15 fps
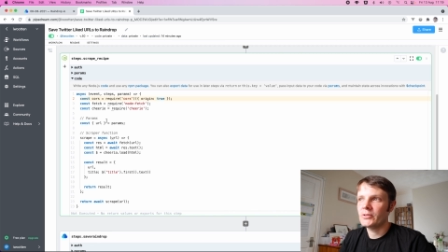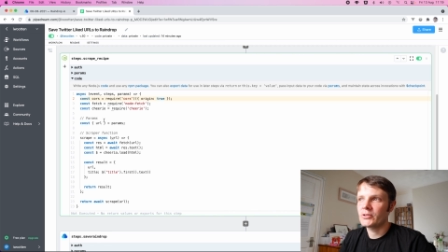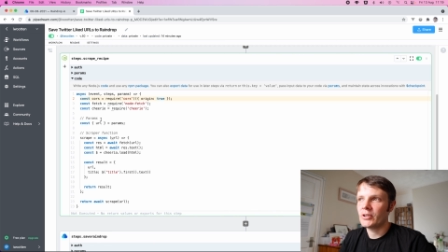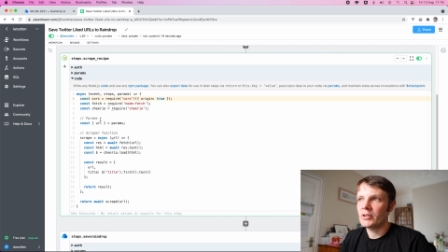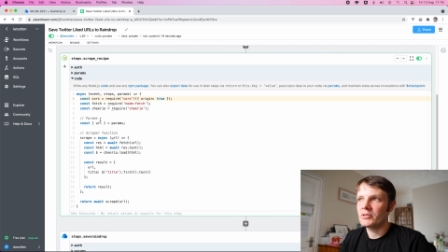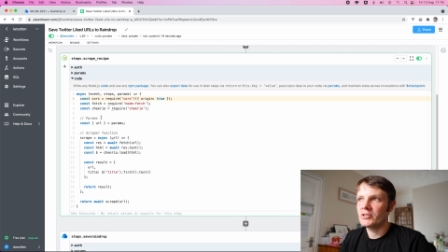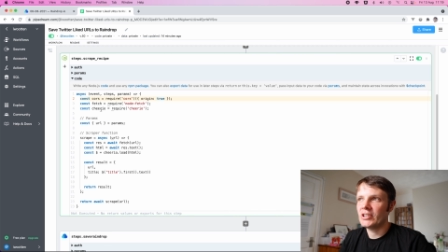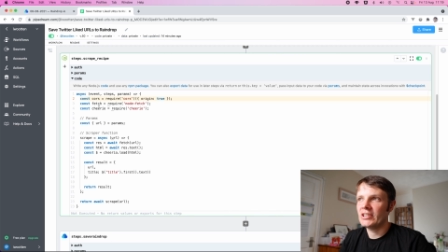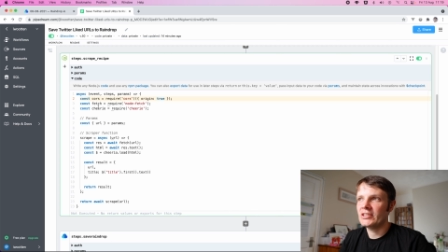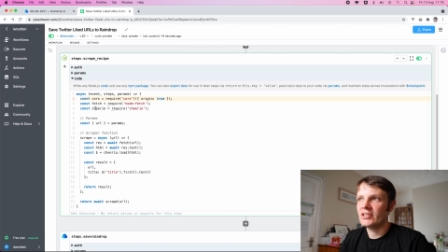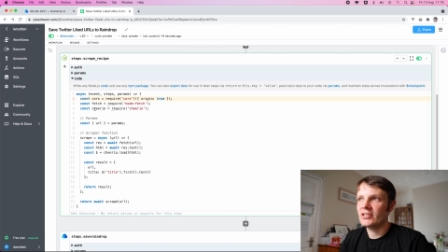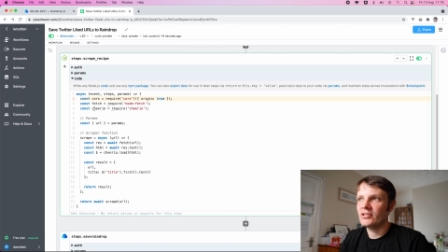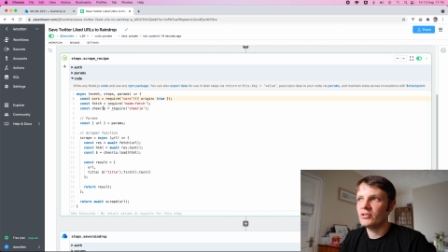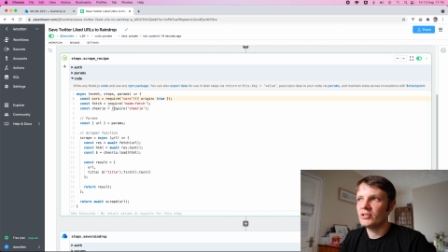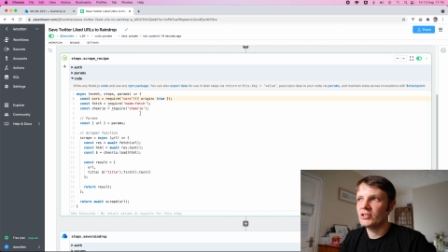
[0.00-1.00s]
scrapes data,
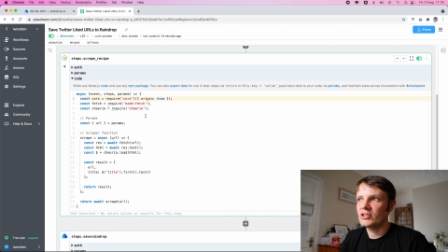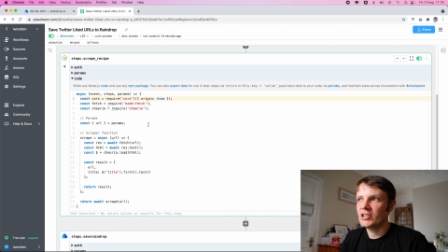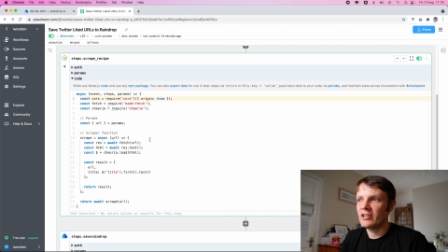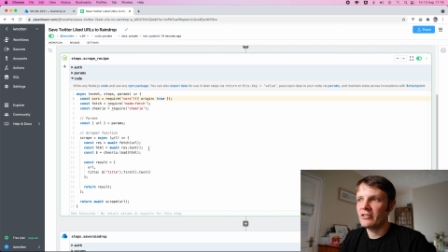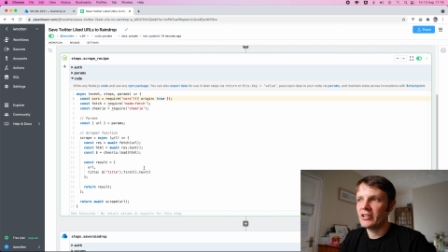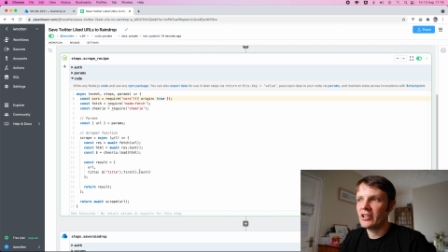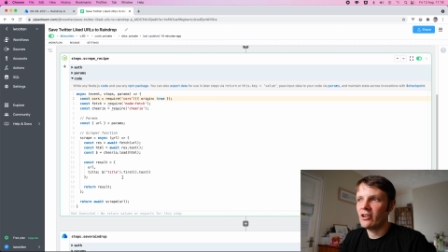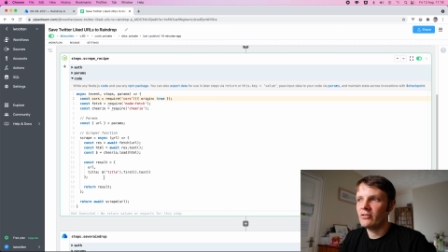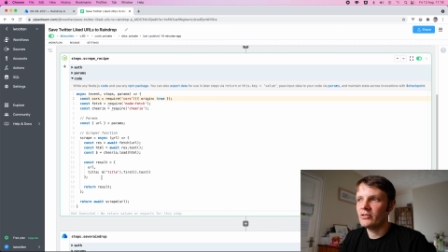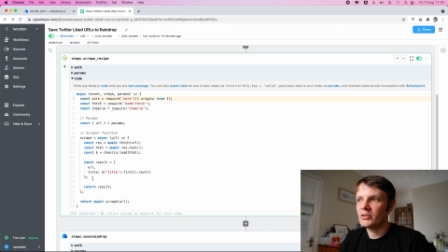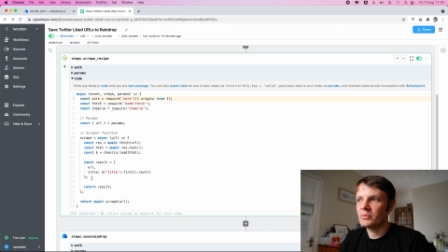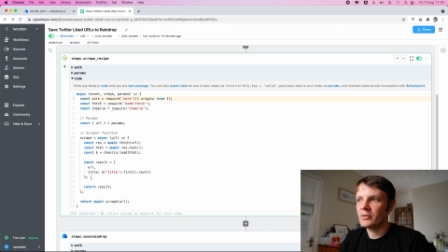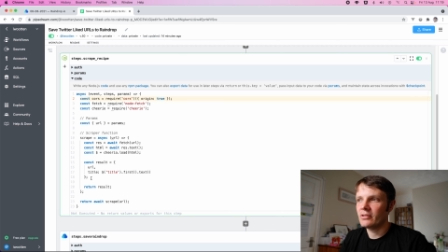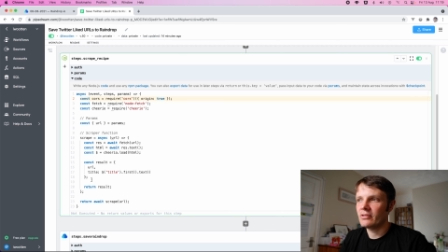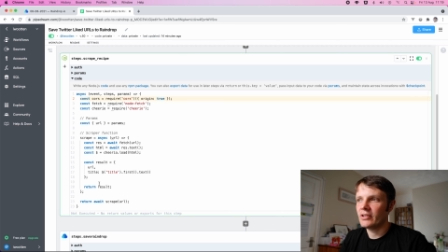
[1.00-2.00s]
uses Cheerio to
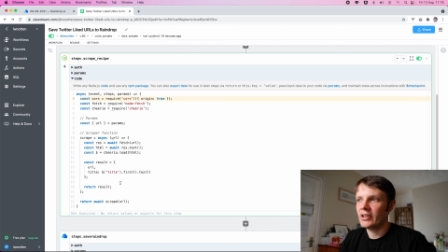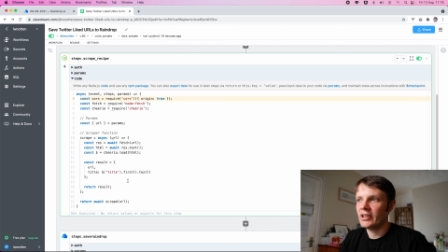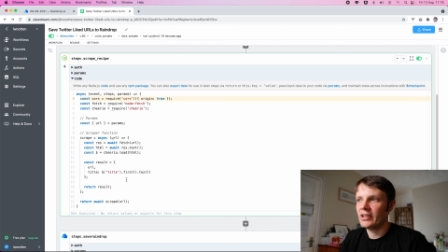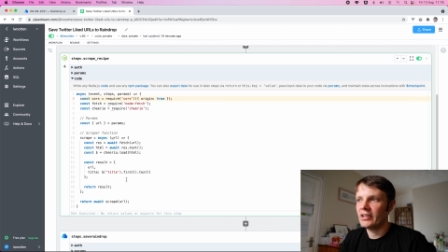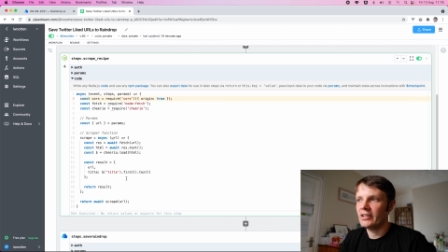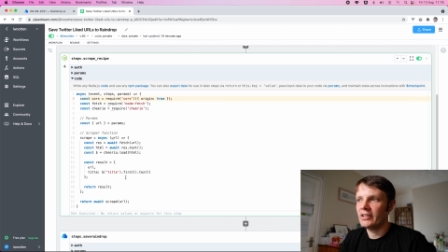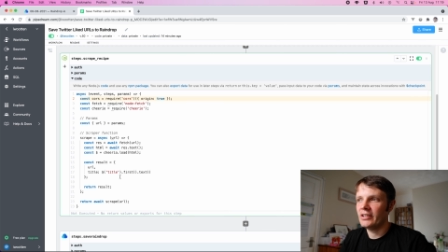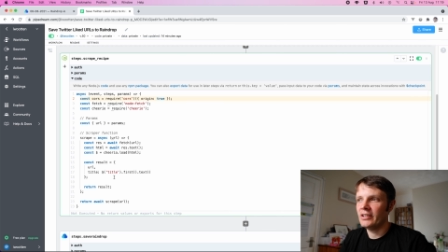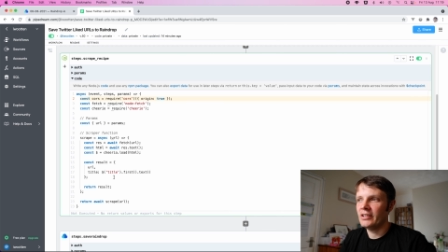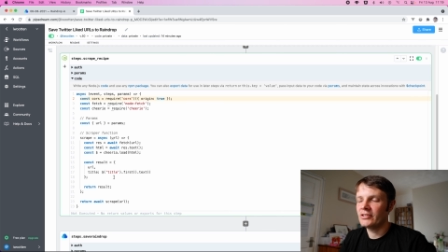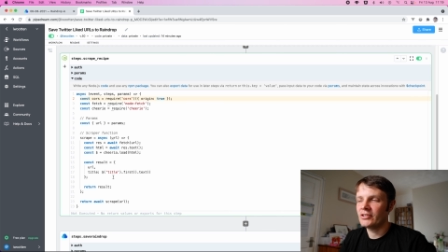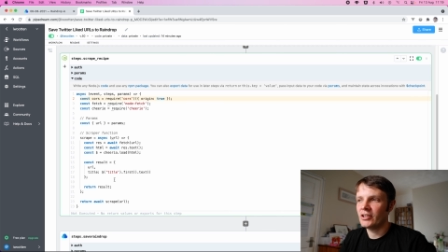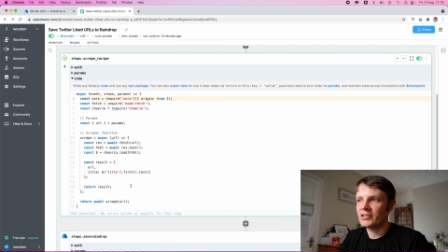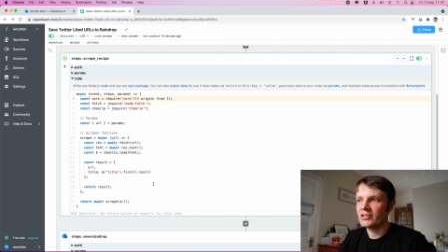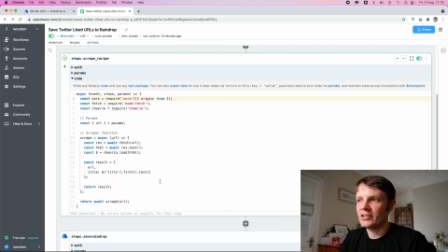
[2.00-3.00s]
pull that
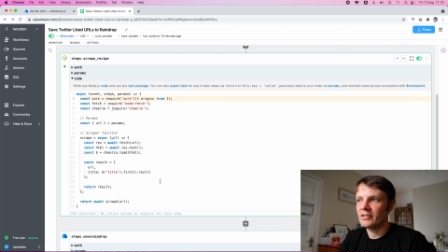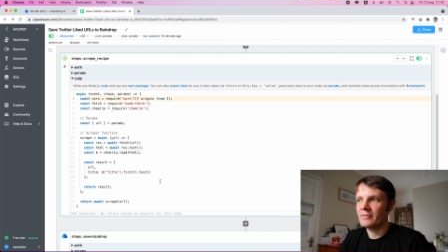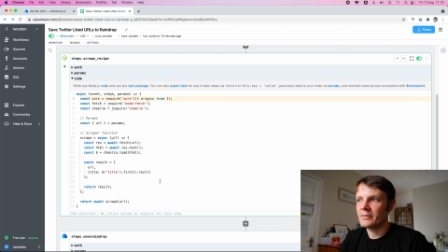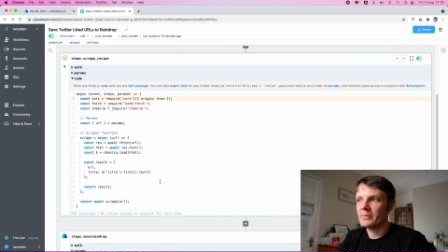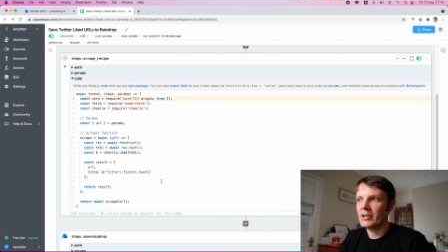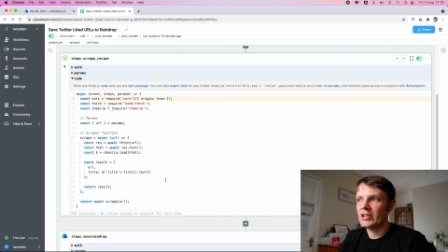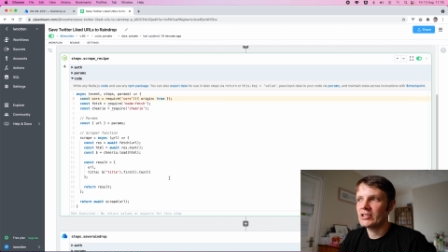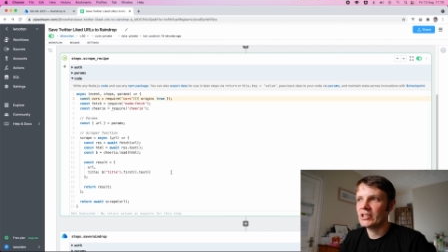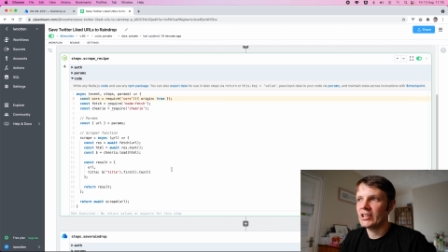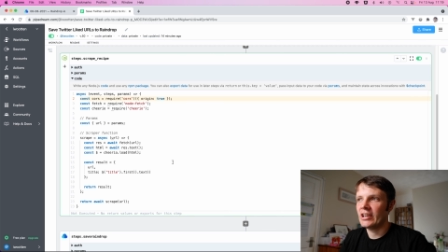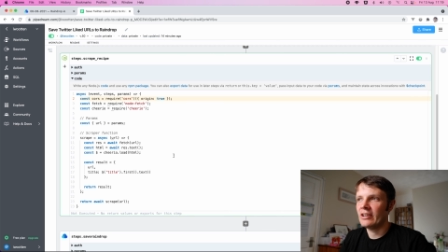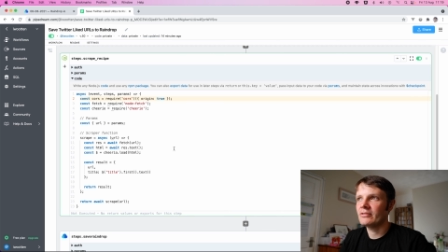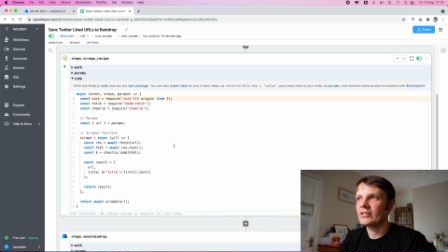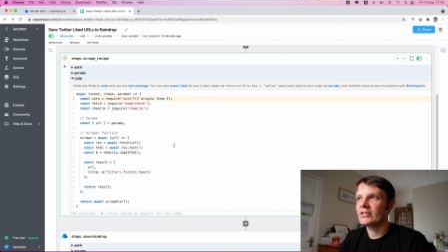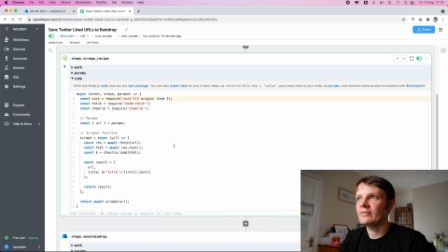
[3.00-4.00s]
title information
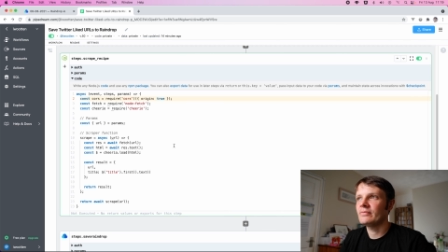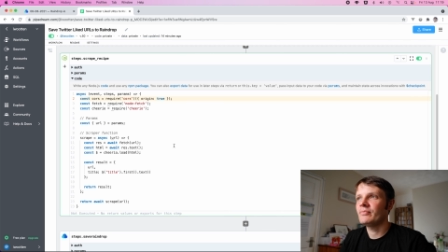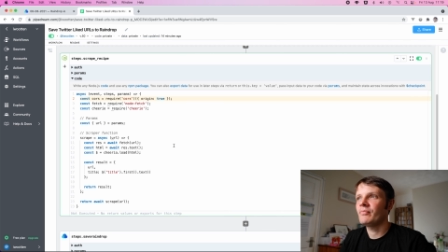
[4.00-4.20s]
out.